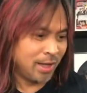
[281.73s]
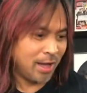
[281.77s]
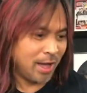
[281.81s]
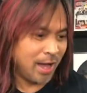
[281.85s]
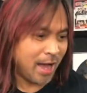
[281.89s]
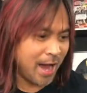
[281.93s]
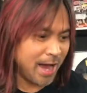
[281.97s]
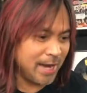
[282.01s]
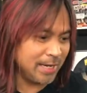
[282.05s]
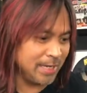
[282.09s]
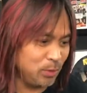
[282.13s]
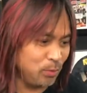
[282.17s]

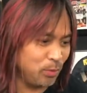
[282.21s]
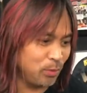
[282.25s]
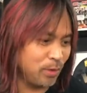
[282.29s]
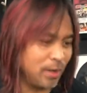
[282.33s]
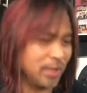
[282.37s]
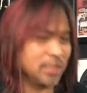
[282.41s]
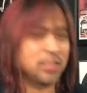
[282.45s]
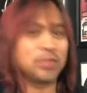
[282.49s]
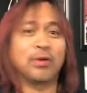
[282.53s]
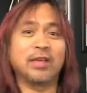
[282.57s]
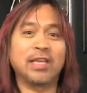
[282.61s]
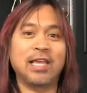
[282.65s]
I need one.
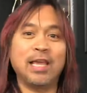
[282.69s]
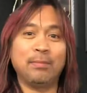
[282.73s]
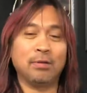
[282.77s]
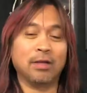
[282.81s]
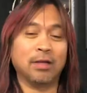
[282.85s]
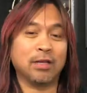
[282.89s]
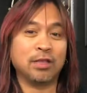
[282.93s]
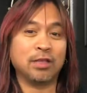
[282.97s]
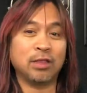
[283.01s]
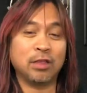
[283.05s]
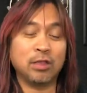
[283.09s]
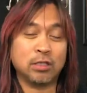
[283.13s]
So I keep
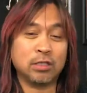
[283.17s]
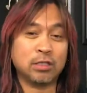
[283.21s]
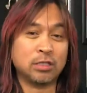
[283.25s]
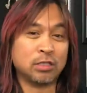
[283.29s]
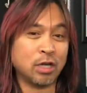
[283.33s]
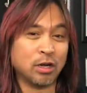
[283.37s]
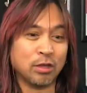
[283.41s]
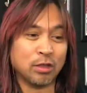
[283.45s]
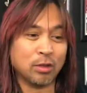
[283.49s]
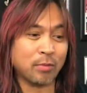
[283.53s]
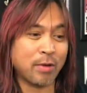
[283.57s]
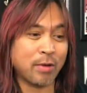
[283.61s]
looking,
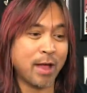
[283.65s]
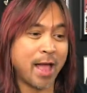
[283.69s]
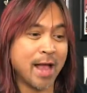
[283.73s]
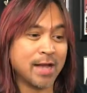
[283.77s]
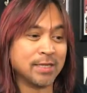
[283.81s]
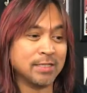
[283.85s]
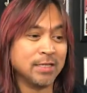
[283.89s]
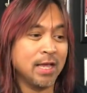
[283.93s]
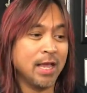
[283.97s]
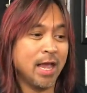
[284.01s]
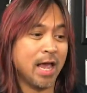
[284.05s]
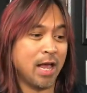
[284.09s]
turning the racks,
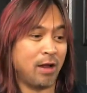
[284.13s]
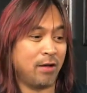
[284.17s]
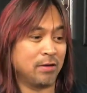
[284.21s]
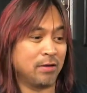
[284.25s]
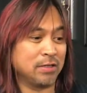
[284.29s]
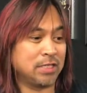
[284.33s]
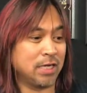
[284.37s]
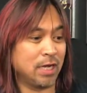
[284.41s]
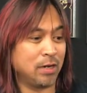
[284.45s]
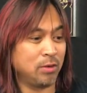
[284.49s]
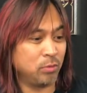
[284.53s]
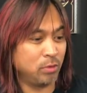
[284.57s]
and all of a
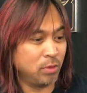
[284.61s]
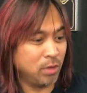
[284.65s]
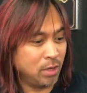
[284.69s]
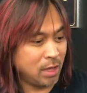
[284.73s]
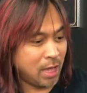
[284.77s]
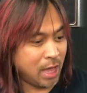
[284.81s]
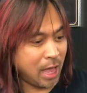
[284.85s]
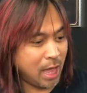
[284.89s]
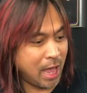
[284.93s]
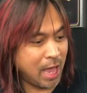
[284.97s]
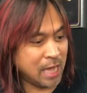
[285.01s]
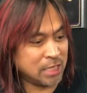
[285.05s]
sudden,
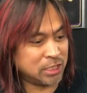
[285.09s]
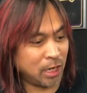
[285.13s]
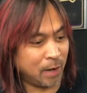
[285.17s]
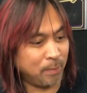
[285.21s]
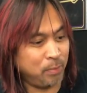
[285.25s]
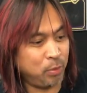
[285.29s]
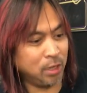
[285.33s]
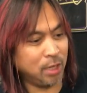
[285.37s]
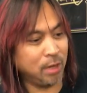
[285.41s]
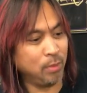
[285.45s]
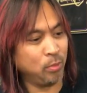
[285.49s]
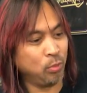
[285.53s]
I start
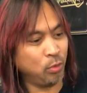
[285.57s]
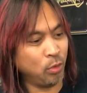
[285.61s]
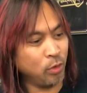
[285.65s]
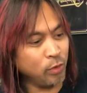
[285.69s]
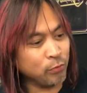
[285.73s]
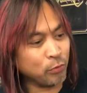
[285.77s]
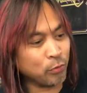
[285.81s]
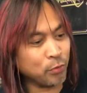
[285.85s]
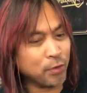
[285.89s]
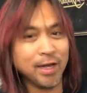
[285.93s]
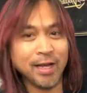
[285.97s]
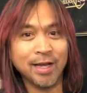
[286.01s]
pulling
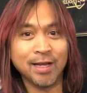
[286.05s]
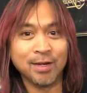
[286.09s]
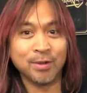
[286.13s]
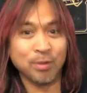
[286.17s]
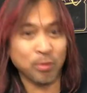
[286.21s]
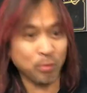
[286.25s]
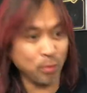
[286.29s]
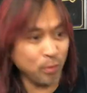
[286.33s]
Wolverine.